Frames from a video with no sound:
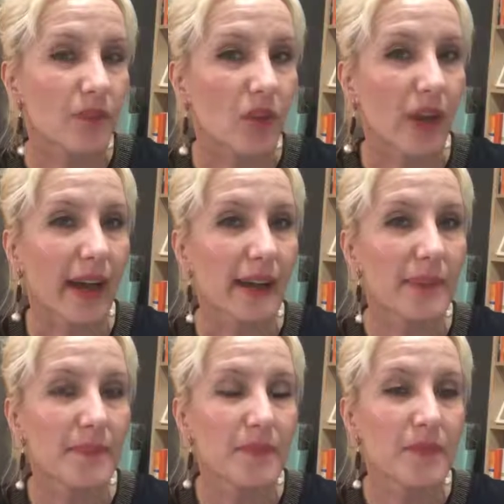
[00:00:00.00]

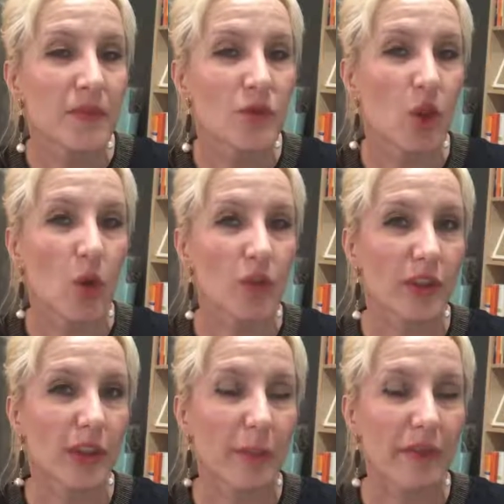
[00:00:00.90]
Okay? So
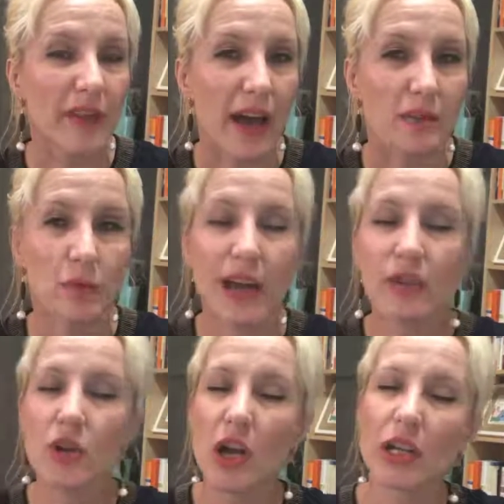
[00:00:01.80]
think about that. We're
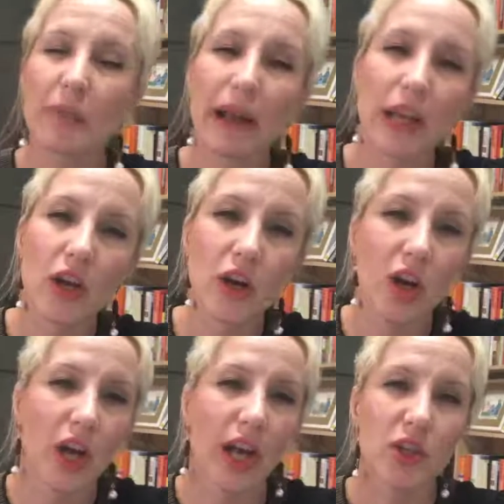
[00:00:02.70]
not talking about
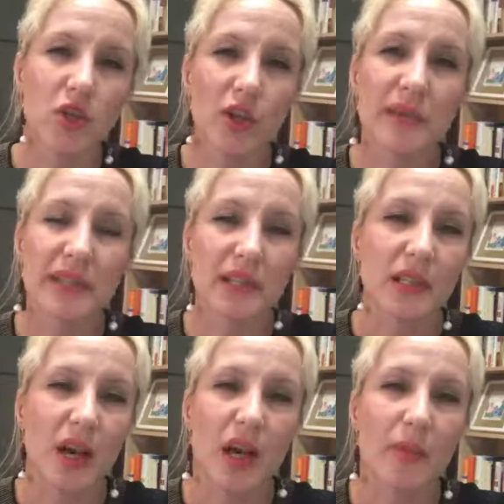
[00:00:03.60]
here, and Jim is